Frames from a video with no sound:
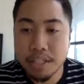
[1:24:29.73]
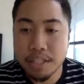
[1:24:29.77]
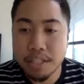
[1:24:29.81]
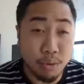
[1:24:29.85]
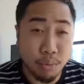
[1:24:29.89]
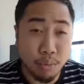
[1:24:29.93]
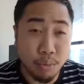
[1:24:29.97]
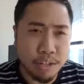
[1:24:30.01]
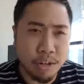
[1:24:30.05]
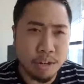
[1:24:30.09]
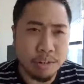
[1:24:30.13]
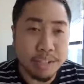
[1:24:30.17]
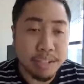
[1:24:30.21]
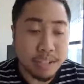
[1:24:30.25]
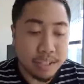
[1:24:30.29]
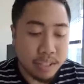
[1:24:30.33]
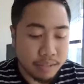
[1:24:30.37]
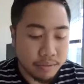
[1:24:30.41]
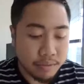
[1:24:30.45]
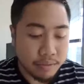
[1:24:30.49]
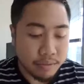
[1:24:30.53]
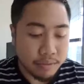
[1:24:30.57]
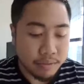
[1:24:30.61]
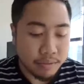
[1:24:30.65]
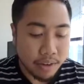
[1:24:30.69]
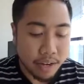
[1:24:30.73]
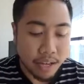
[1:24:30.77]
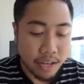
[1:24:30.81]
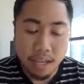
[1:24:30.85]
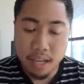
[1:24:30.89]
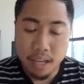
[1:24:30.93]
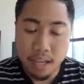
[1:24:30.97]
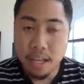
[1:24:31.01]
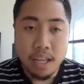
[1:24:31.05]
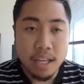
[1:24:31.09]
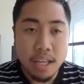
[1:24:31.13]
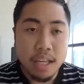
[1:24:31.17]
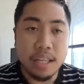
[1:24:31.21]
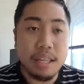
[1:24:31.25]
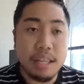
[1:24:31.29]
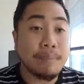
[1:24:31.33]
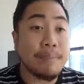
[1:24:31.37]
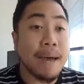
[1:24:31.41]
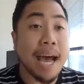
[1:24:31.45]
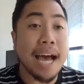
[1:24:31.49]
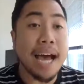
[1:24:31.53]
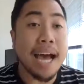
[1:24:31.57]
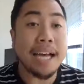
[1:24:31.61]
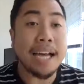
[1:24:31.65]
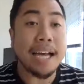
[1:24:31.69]
You guys already know this invite. In the
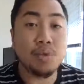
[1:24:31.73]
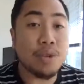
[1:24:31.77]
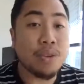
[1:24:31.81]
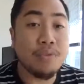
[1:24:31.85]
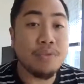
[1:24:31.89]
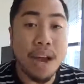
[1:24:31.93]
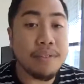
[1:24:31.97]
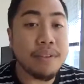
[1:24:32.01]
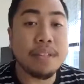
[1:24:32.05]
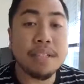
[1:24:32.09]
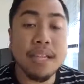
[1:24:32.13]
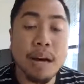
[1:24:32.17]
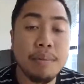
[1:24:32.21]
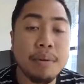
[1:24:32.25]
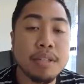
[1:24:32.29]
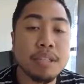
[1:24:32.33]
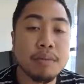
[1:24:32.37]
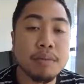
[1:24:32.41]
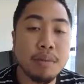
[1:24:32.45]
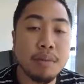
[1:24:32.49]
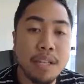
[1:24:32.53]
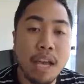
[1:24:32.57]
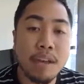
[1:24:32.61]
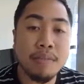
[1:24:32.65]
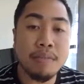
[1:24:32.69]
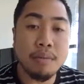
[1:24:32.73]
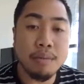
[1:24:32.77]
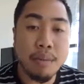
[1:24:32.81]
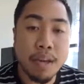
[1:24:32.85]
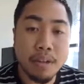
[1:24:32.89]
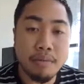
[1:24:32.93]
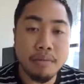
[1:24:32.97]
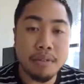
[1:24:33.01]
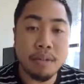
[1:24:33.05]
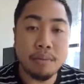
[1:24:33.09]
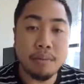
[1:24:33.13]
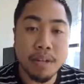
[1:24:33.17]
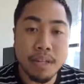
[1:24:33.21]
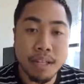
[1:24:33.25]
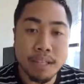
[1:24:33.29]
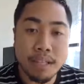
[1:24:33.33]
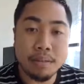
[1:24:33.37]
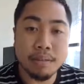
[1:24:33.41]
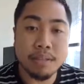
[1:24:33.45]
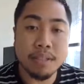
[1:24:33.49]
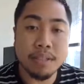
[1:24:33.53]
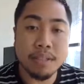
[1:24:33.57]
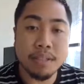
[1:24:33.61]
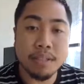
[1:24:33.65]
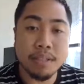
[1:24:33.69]
past 3 to 5 years, how much money have you made from the money
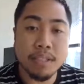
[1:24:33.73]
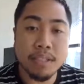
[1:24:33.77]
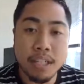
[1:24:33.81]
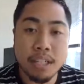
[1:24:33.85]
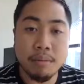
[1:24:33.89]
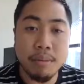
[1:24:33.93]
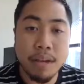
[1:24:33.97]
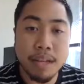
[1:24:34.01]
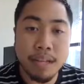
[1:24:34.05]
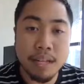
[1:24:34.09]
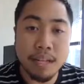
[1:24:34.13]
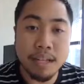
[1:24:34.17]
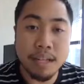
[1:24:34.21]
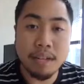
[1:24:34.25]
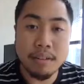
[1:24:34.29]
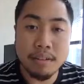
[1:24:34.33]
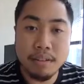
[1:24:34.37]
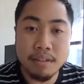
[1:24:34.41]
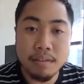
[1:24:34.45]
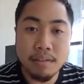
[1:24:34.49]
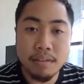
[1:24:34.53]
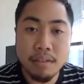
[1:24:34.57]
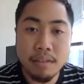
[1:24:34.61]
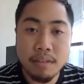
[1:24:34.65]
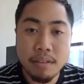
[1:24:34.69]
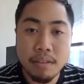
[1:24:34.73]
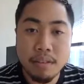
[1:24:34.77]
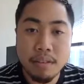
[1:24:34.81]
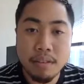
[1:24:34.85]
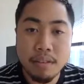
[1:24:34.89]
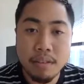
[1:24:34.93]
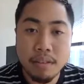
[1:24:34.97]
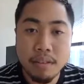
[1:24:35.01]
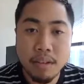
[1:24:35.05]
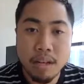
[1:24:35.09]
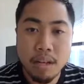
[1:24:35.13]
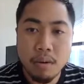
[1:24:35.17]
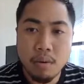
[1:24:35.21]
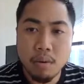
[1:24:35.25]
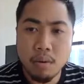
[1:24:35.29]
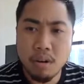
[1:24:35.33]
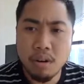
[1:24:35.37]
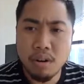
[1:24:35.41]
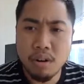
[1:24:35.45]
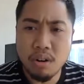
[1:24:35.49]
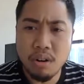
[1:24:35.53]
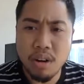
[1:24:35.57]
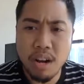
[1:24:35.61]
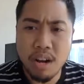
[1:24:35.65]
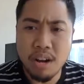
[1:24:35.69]
that's sitting in your bank account?
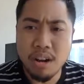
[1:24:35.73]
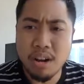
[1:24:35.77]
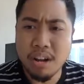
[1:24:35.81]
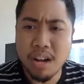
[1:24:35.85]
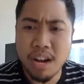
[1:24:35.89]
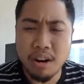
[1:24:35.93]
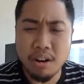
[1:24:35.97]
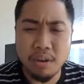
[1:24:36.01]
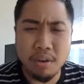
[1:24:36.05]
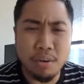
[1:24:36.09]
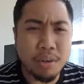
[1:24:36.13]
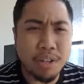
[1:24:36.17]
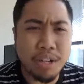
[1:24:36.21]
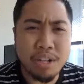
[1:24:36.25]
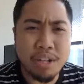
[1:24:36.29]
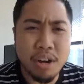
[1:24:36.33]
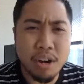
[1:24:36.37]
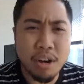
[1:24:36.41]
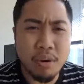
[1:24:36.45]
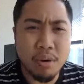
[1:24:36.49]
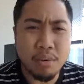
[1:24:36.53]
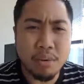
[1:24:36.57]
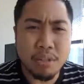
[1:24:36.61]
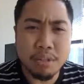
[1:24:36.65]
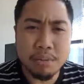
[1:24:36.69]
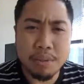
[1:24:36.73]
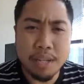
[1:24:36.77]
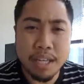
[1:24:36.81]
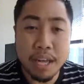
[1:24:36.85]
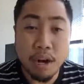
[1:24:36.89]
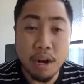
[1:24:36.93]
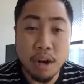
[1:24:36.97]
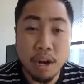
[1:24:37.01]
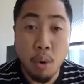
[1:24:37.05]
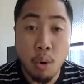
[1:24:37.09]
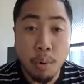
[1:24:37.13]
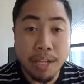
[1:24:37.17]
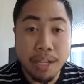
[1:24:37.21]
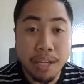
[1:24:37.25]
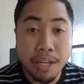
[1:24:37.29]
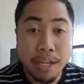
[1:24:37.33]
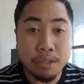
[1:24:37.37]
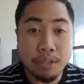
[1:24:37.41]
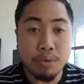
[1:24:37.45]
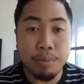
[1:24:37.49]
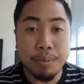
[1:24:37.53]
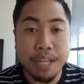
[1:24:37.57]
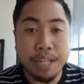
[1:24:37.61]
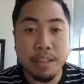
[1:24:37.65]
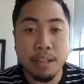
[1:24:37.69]
Well, I don't really know. What does it mean? Always
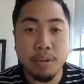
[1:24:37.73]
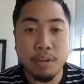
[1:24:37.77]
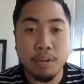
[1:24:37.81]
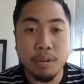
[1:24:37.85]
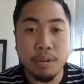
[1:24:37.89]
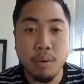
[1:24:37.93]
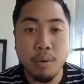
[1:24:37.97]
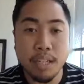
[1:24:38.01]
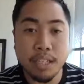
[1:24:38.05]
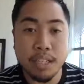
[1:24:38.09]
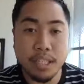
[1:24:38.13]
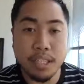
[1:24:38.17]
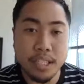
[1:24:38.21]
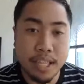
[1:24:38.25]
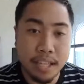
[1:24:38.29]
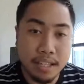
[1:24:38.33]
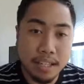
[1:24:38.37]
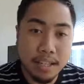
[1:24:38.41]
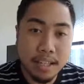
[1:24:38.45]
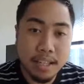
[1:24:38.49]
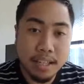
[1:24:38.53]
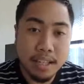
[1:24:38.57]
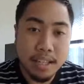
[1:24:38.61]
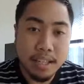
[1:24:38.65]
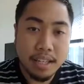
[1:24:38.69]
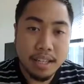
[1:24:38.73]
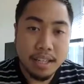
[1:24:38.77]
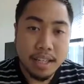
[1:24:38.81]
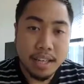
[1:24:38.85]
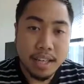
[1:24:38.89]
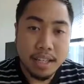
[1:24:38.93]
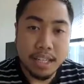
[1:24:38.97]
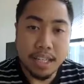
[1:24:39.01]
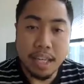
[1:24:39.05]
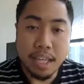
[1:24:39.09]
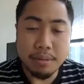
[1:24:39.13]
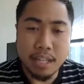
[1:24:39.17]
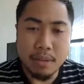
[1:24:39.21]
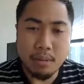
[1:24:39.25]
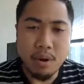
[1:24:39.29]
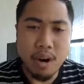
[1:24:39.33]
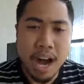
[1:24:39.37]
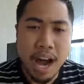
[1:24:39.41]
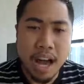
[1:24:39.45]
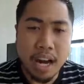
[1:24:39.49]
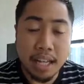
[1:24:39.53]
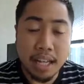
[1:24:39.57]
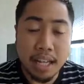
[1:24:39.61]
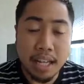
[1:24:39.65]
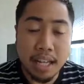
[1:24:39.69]
repeat the question again. They keep saying,
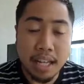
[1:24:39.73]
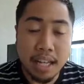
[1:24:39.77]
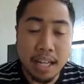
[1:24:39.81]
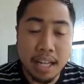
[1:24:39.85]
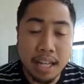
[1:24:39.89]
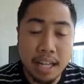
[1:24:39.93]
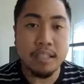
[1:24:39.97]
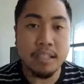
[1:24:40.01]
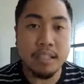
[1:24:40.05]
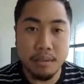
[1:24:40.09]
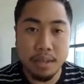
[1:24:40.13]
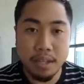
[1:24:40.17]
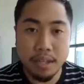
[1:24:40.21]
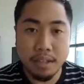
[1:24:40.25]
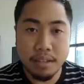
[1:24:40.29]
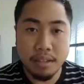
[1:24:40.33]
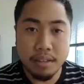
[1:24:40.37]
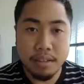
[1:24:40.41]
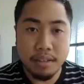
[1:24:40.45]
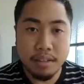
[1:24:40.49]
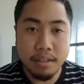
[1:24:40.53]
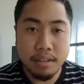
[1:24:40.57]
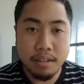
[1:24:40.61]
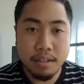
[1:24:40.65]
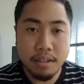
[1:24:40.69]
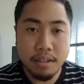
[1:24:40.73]
well, listen to me.